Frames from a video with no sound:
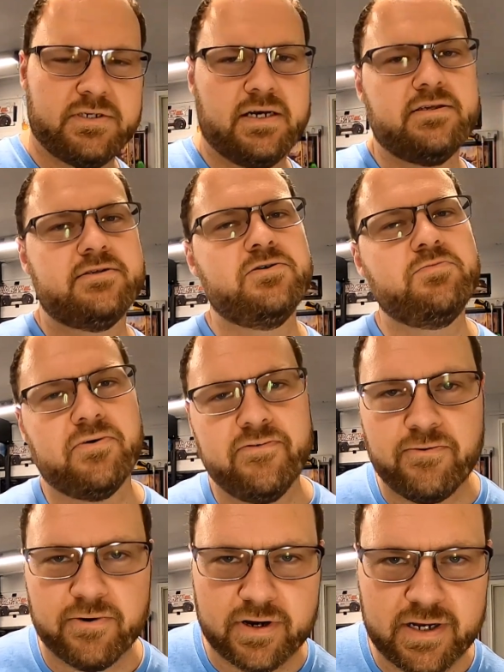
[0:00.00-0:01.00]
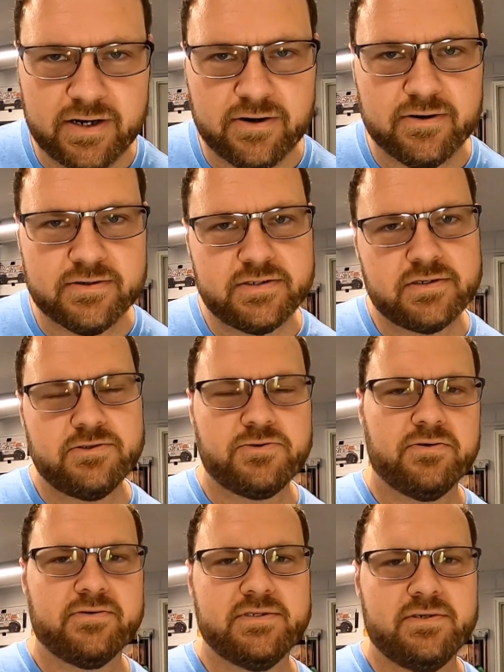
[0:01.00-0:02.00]
not the 2.4 gigahertz
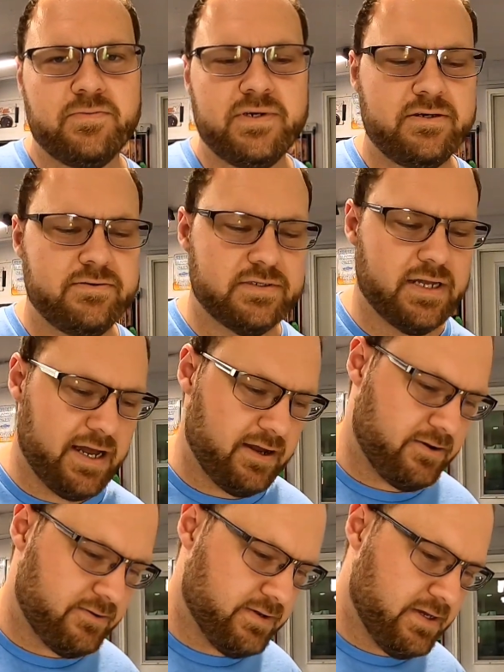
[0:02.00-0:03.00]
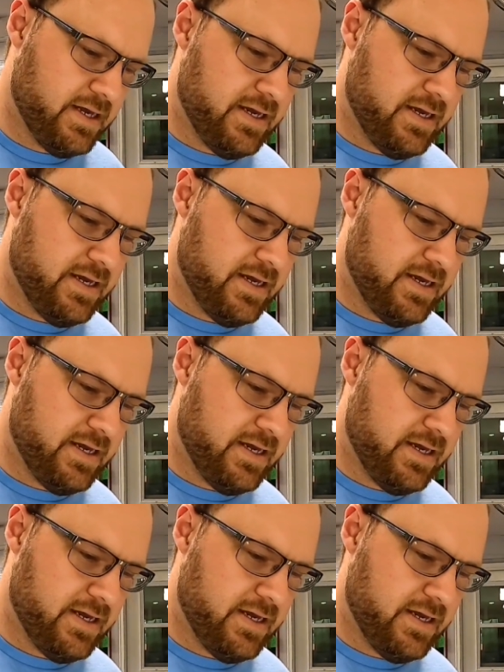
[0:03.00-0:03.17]
controllers that we use now.